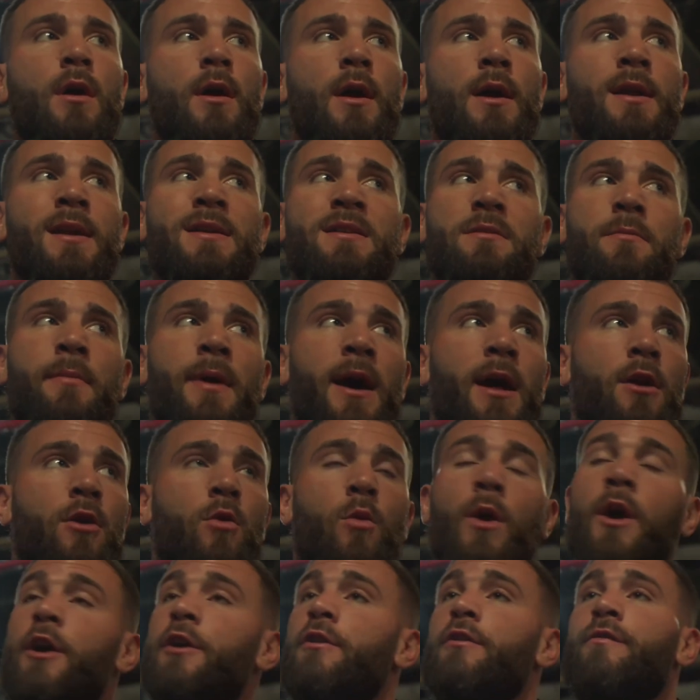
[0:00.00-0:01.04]
it doesn't matter
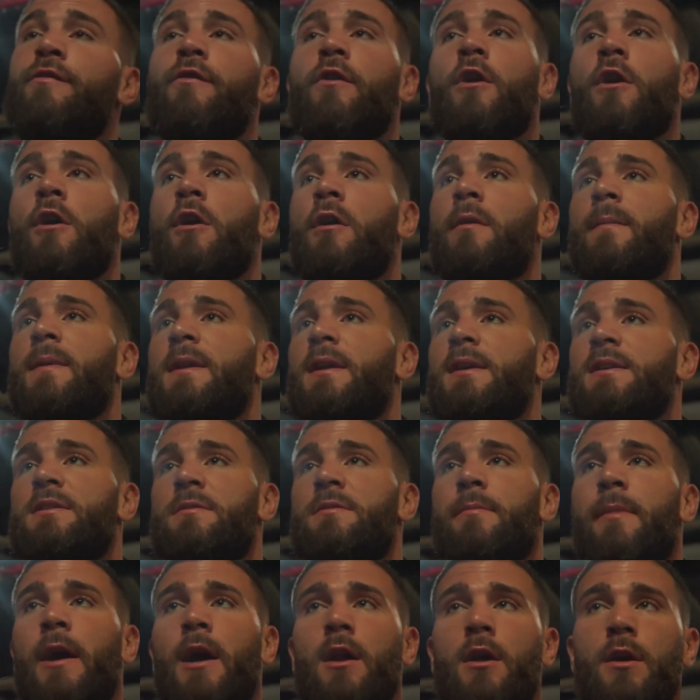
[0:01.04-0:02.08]
where you're from. It
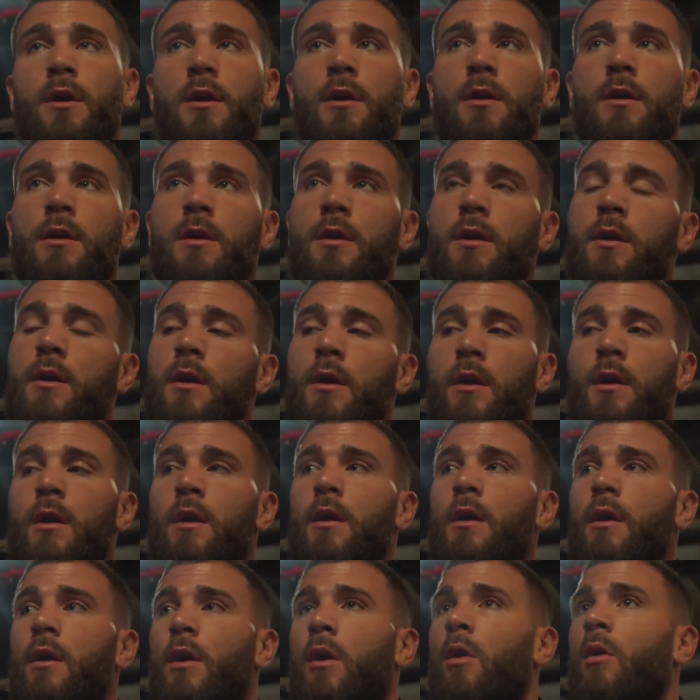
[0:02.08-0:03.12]
doesn't matter
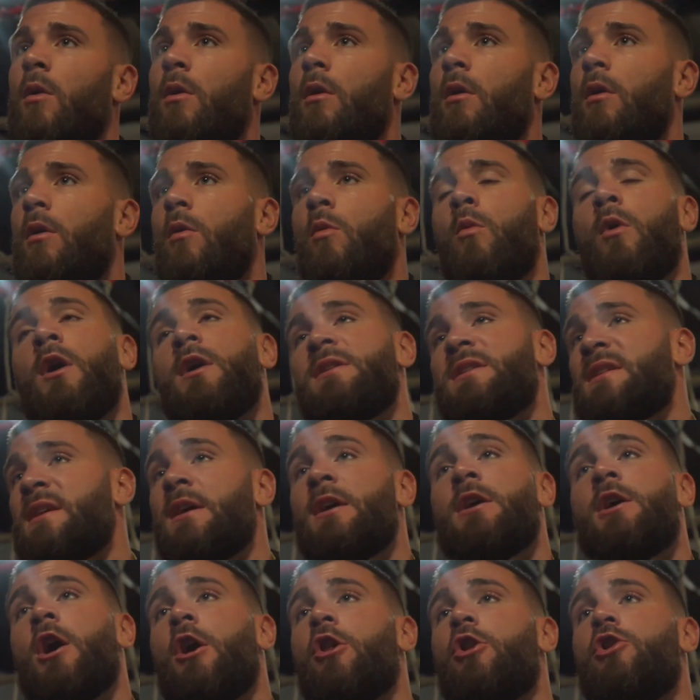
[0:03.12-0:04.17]
what skin
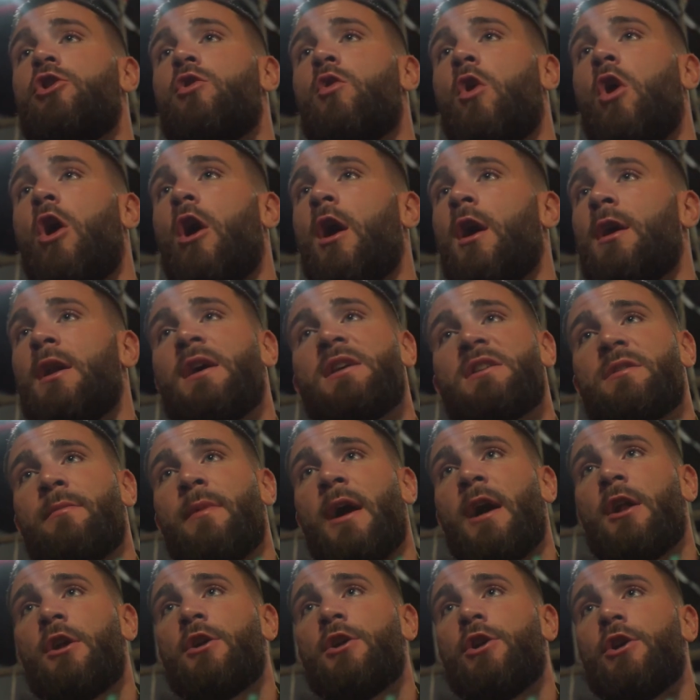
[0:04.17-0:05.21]
color you are. It doesn't
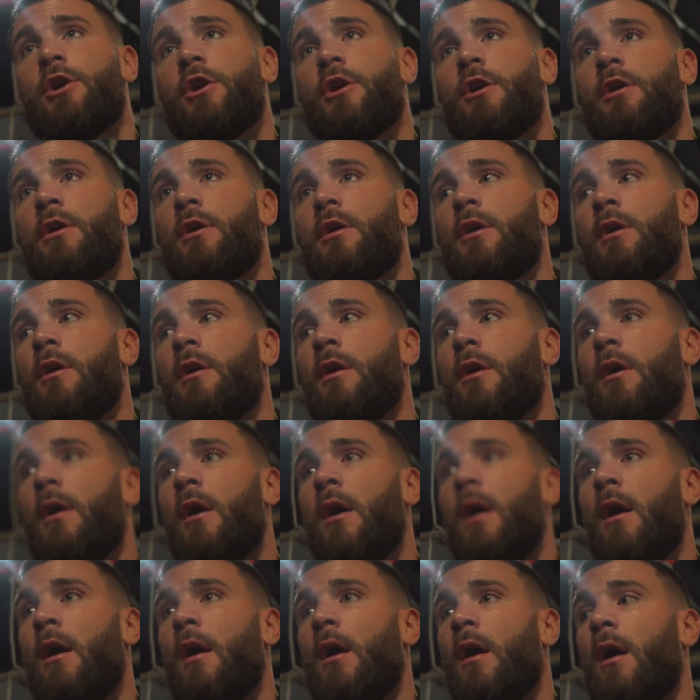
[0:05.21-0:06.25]
matter, you
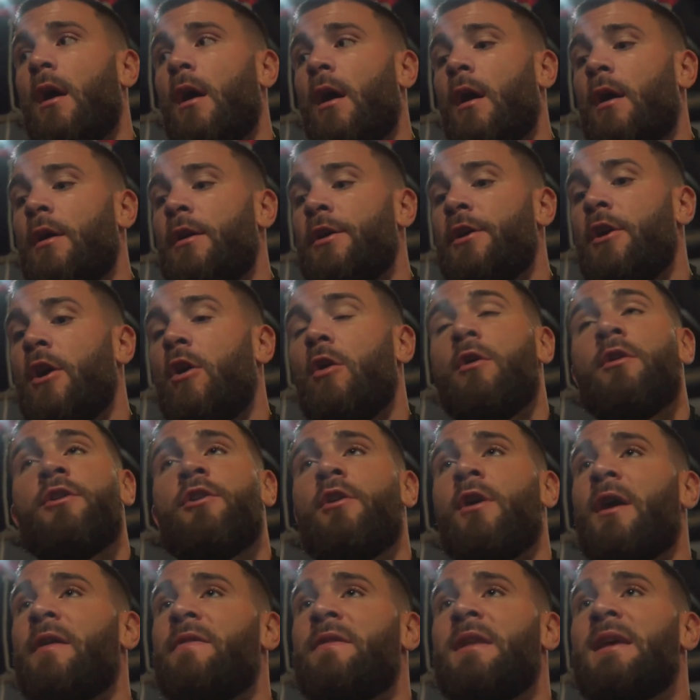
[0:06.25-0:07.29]
know, you know
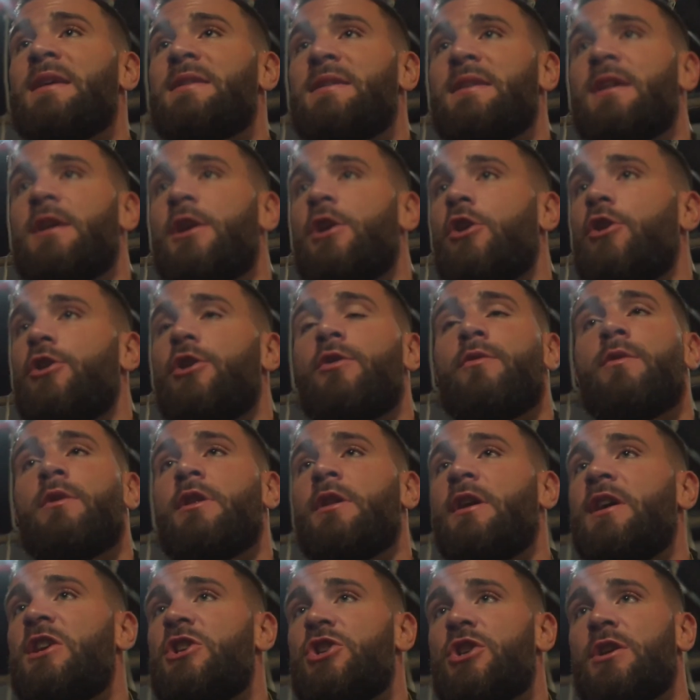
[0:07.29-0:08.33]
your ethnicity
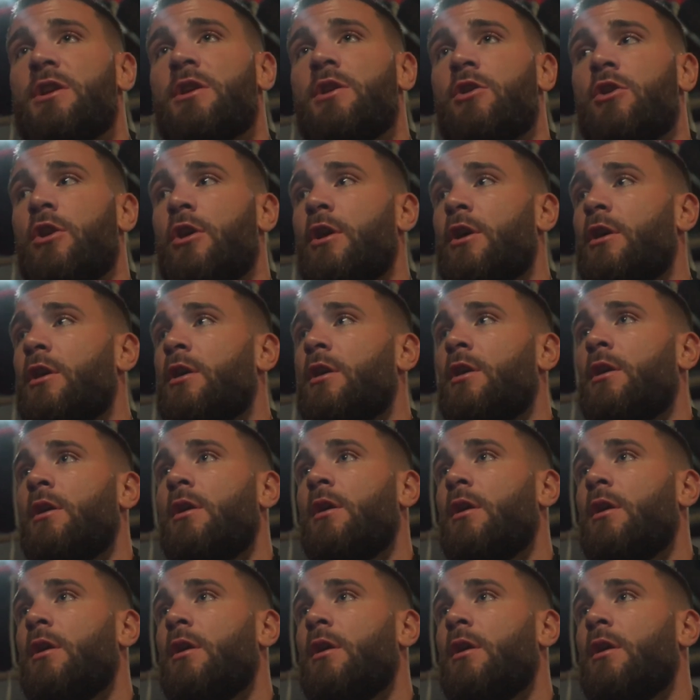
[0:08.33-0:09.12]
or religion or